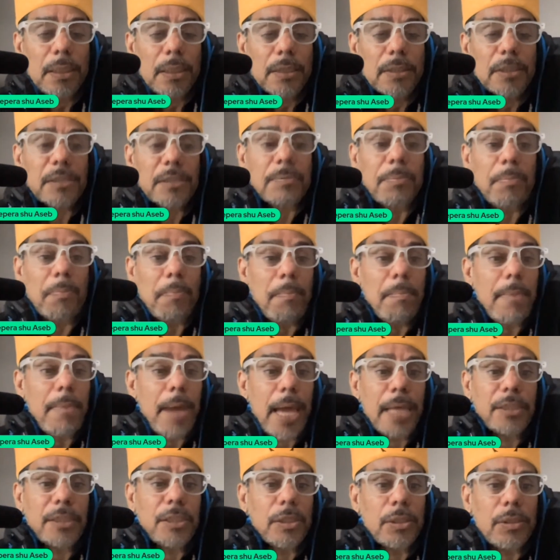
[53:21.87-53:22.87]
It's
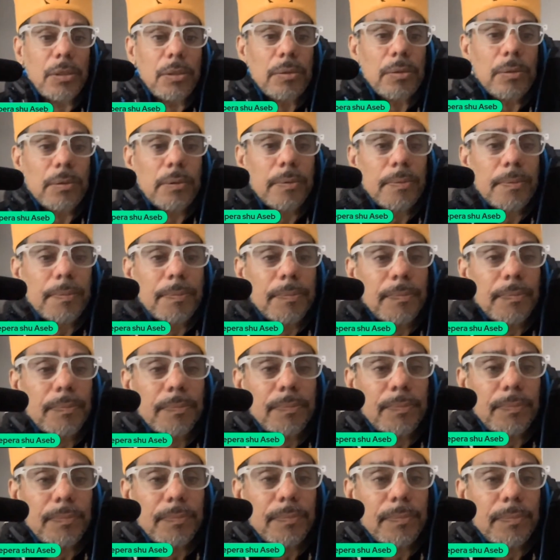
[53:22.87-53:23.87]
magical.
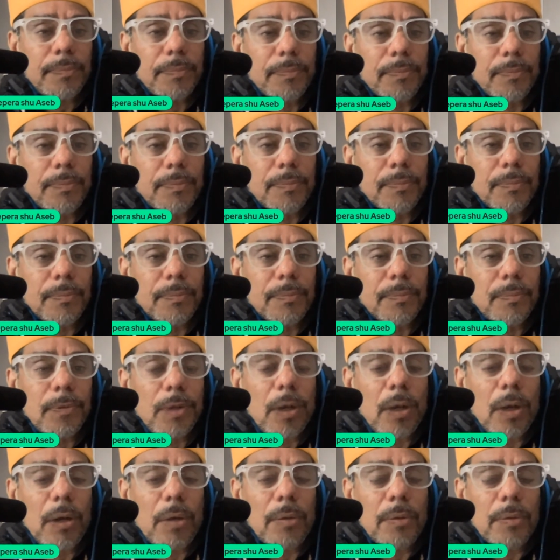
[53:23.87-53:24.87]

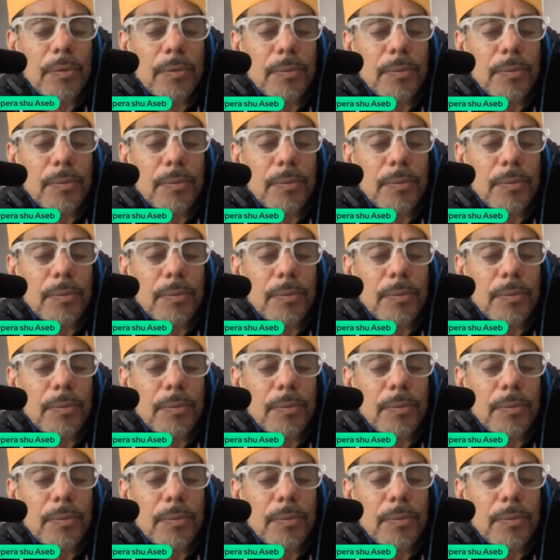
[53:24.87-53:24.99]
You know?